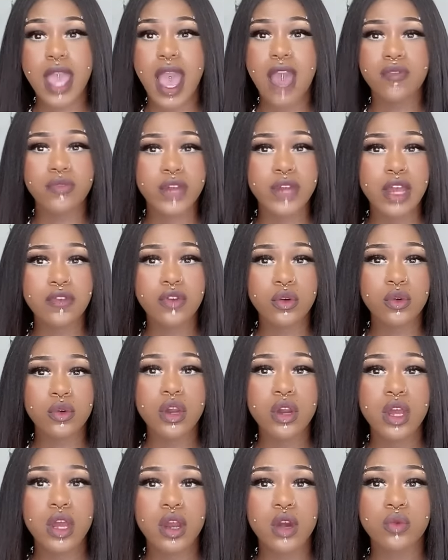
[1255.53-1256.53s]
I've never
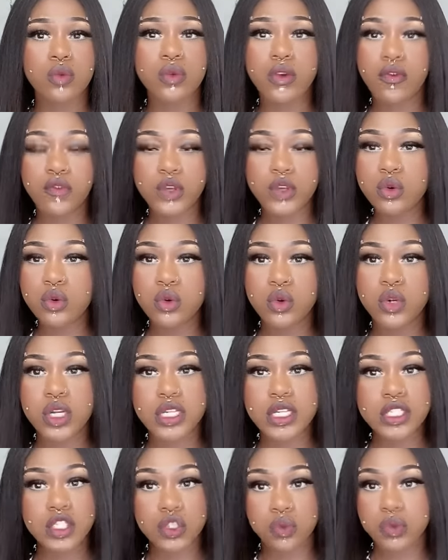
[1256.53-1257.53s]
reviewed
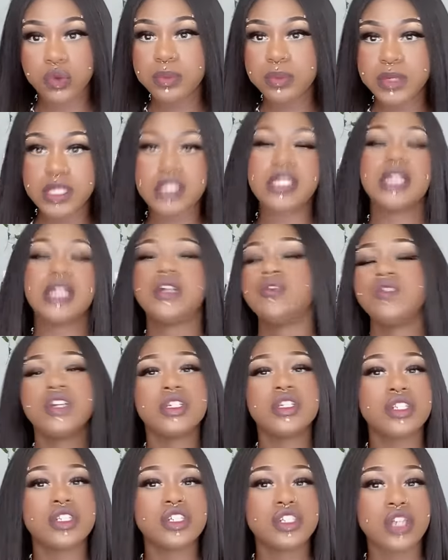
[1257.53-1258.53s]
a scripted
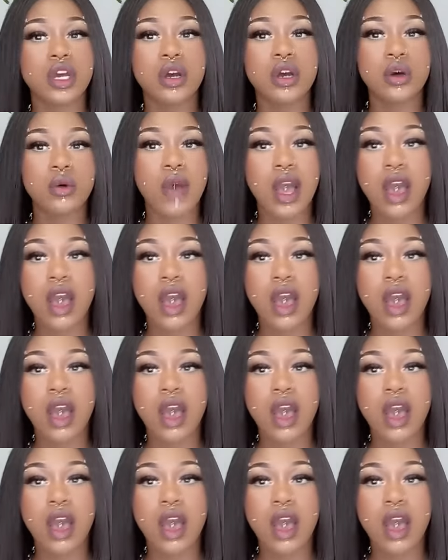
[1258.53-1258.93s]
television show.